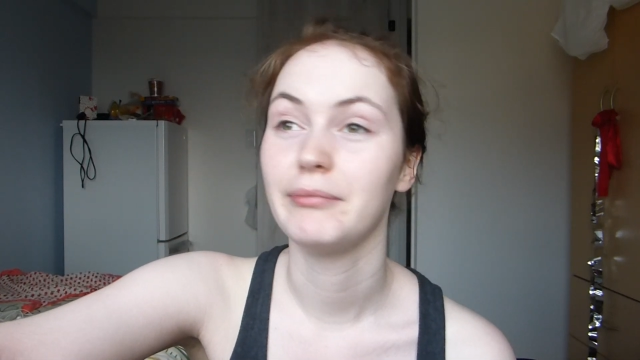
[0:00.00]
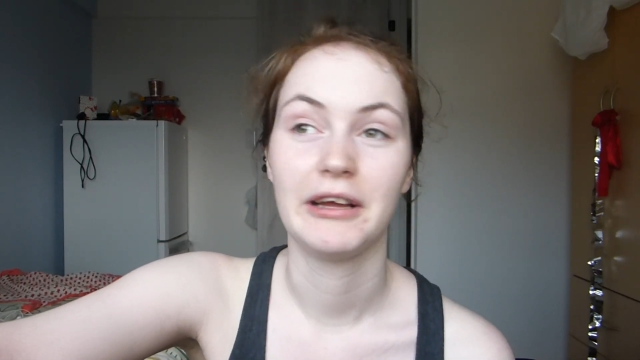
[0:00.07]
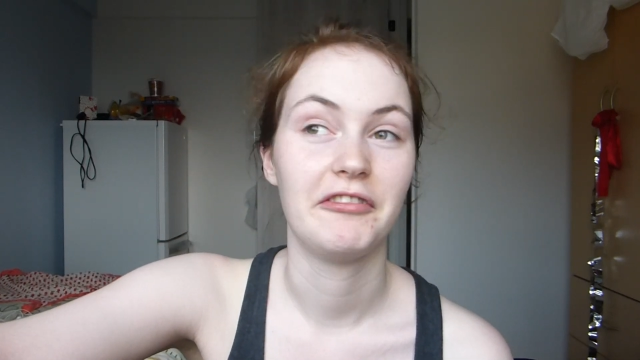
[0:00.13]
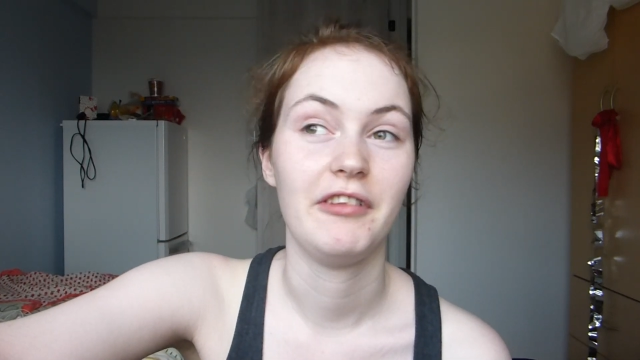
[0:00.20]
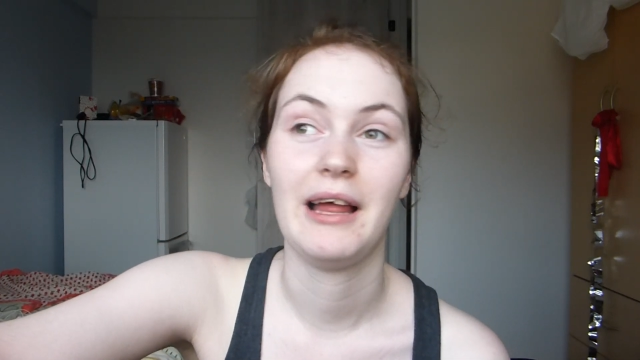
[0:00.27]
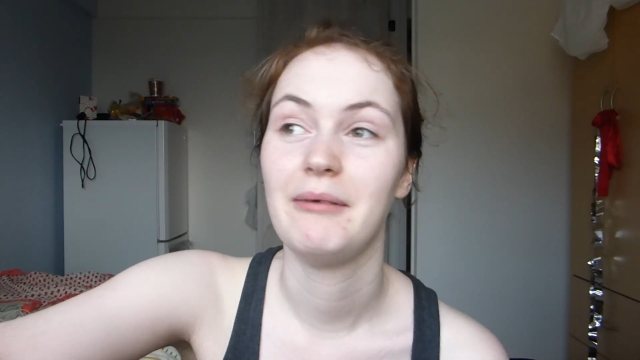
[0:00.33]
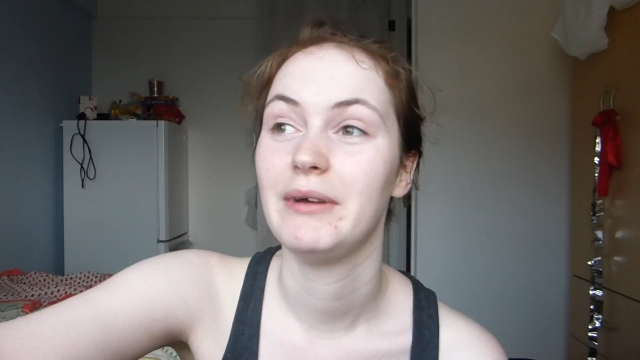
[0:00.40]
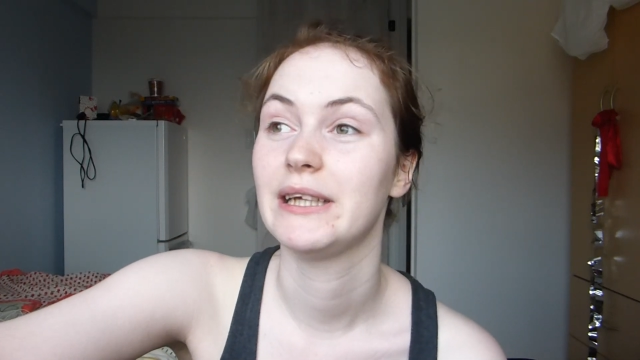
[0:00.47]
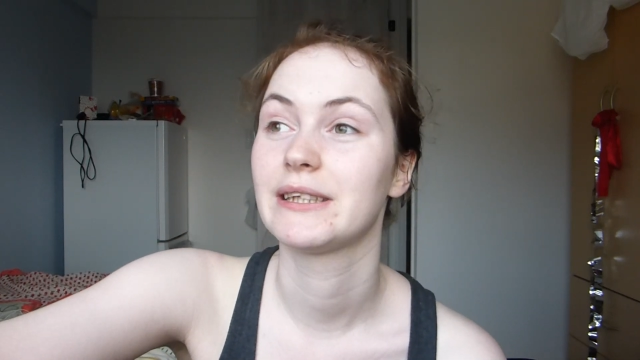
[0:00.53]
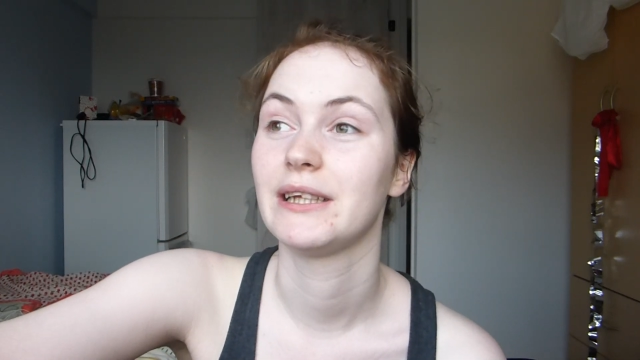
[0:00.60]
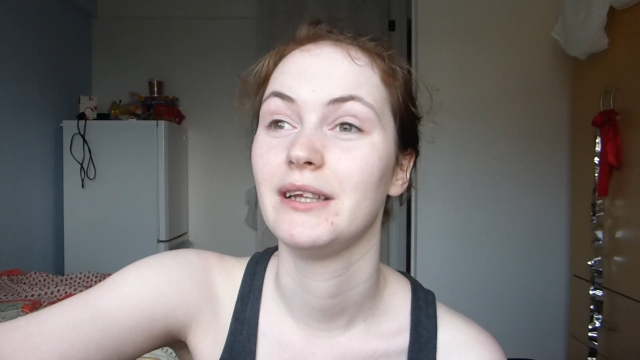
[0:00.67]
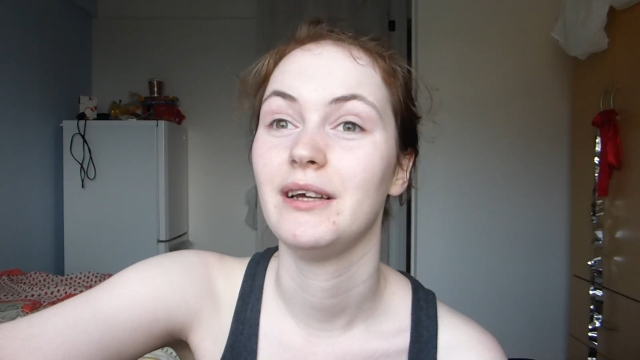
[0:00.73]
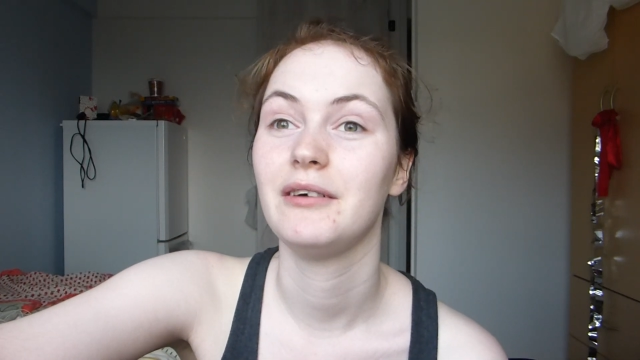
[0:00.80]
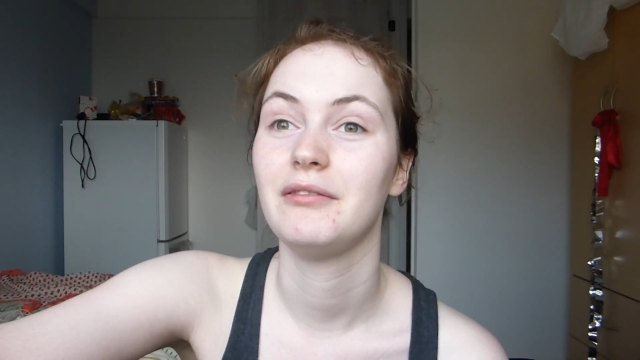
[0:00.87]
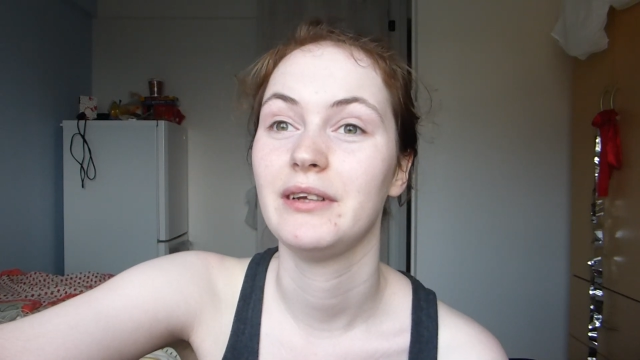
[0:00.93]
My flatmates
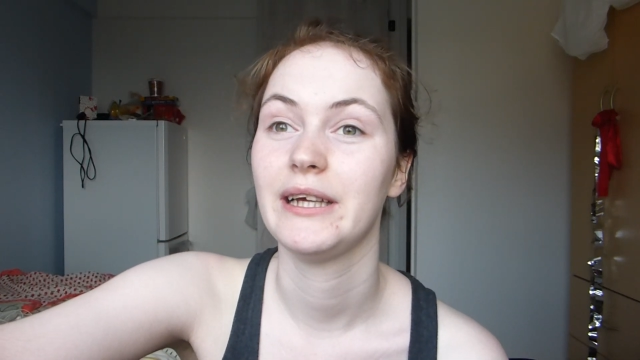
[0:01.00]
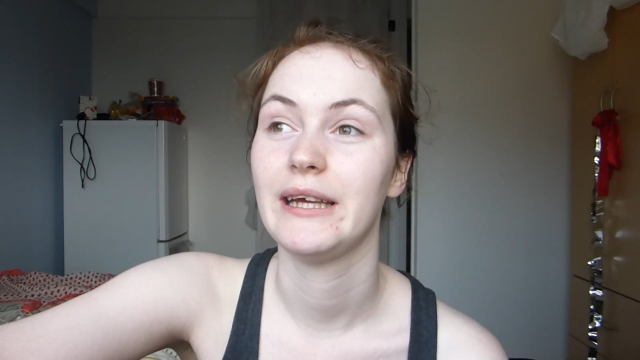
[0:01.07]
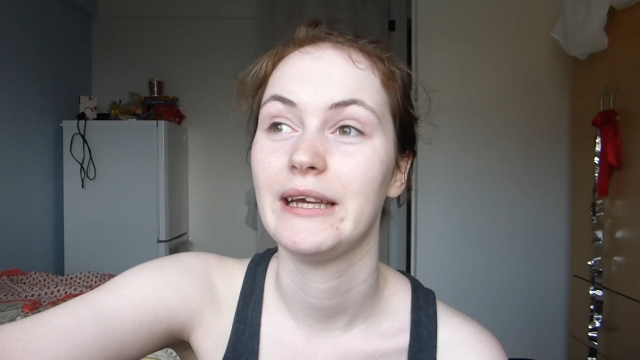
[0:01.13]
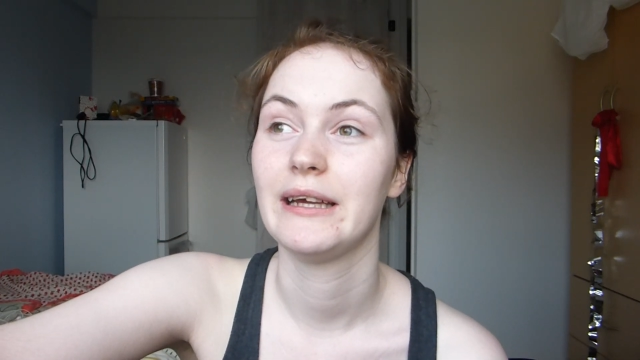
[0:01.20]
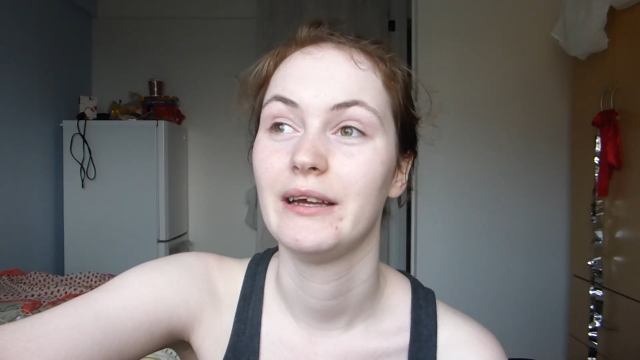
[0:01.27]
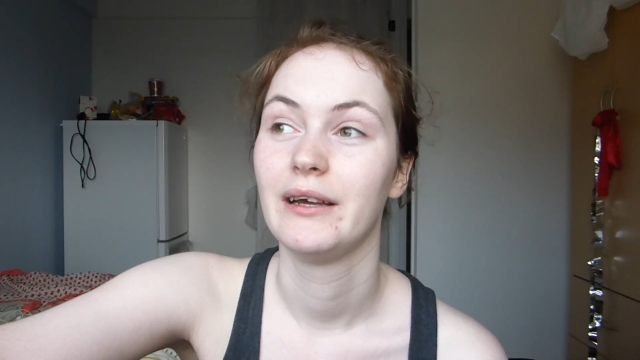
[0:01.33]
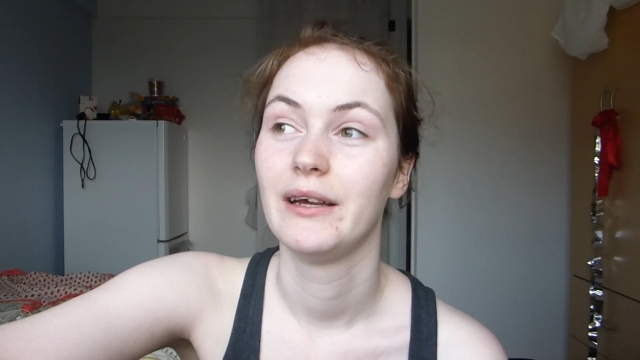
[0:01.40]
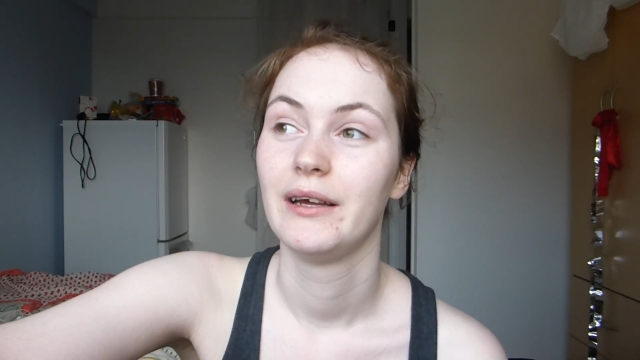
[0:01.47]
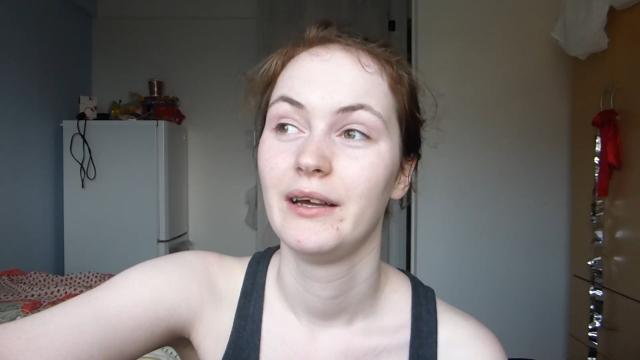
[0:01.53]
are lovely.